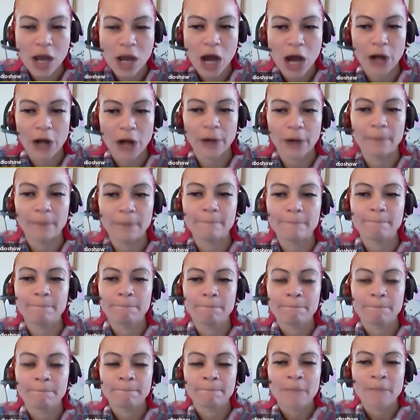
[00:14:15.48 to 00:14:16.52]

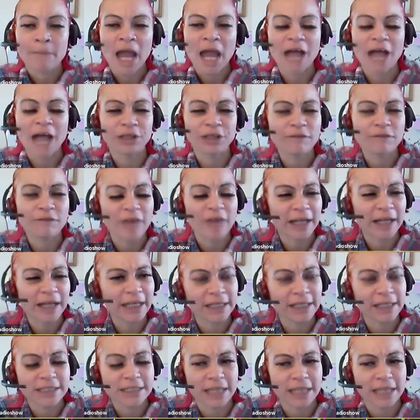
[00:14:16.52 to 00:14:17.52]
How do you finance,